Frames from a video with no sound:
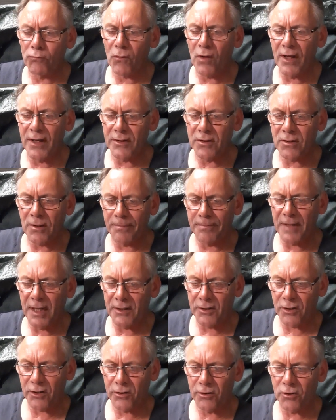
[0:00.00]
It's
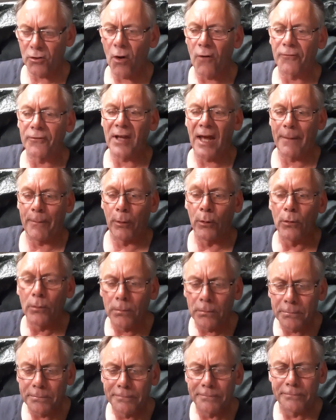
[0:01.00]
a soft apple.
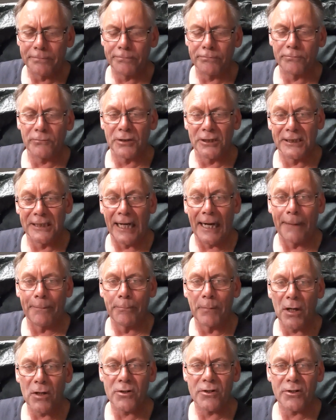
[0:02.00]

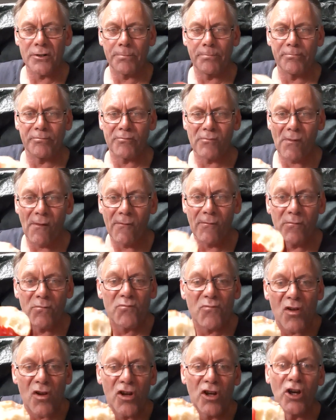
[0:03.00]
Most
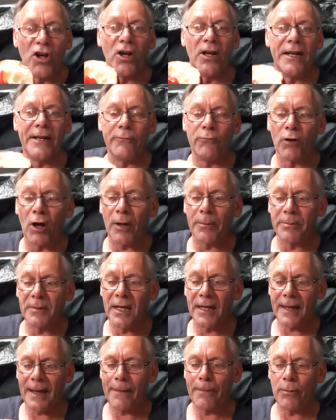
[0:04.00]
early
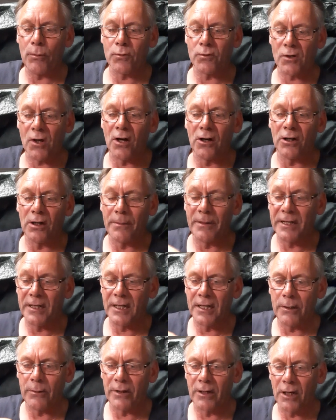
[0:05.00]
ripening apples are. I mean,
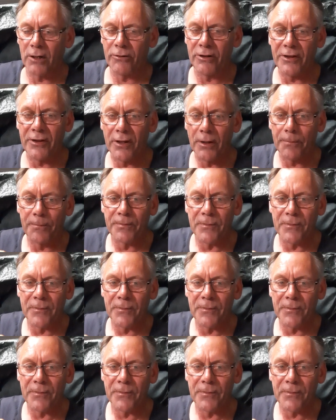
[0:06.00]
here we are in